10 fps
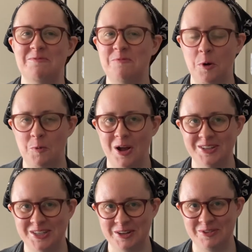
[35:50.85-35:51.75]

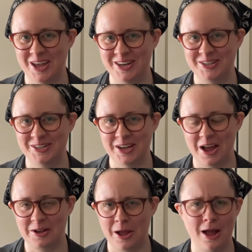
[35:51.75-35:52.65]

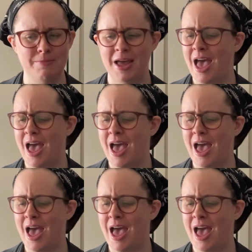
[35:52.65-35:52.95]
fourwandsdivination.com.